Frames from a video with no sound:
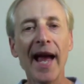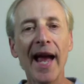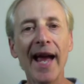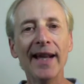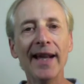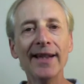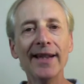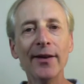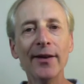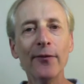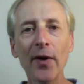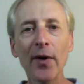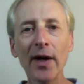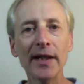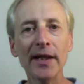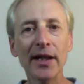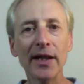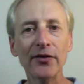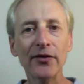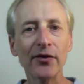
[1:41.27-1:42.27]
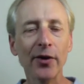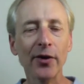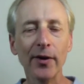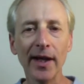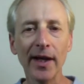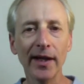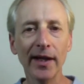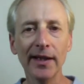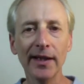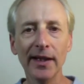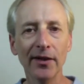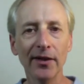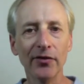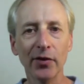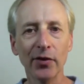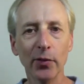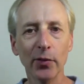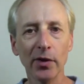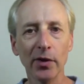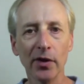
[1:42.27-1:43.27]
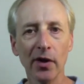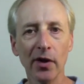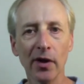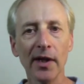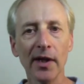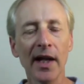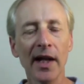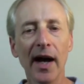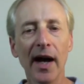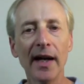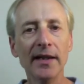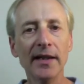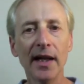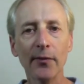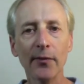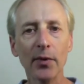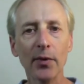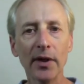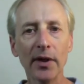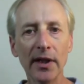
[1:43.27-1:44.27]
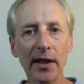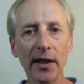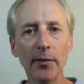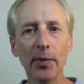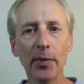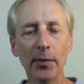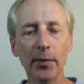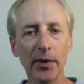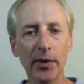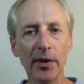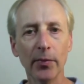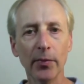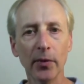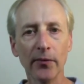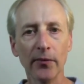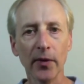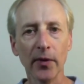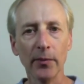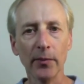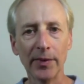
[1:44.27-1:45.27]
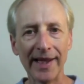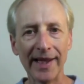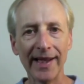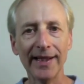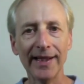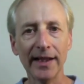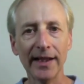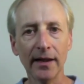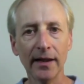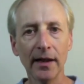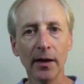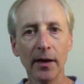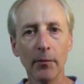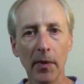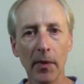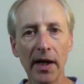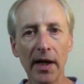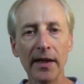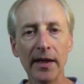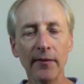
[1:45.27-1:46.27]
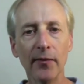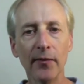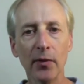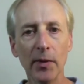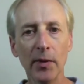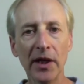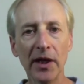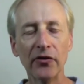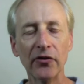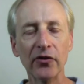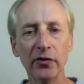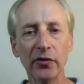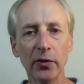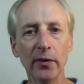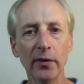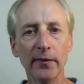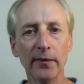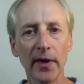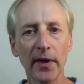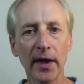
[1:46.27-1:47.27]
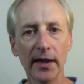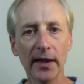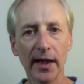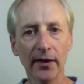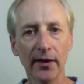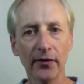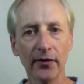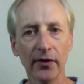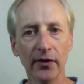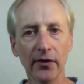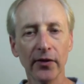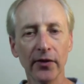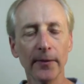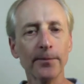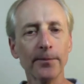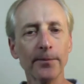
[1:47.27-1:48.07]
And if finances are any issue at all, I never keep people from getting my information due to finances.